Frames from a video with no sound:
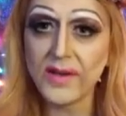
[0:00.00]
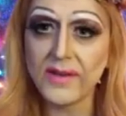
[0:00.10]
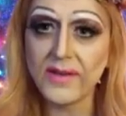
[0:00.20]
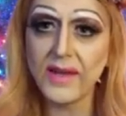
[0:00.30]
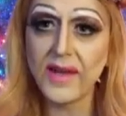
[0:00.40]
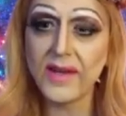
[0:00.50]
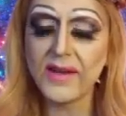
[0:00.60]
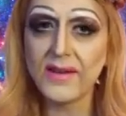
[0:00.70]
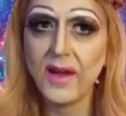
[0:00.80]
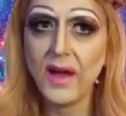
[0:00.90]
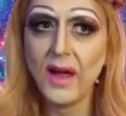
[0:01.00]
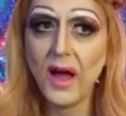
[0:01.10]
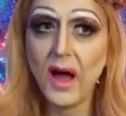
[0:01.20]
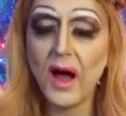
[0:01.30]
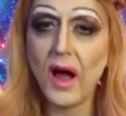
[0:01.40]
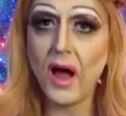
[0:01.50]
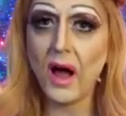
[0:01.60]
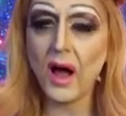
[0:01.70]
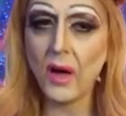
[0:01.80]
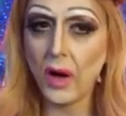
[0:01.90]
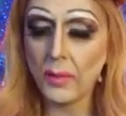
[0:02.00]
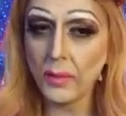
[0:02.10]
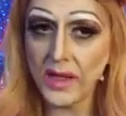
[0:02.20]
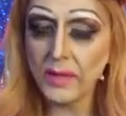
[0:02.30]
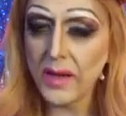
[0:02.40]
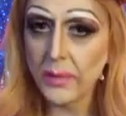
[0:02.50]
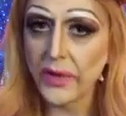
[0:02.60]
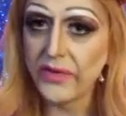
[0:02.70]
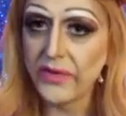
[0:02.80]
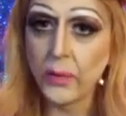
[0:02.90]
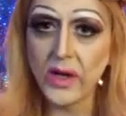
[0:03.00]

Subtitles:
say that is me and my boyfriend,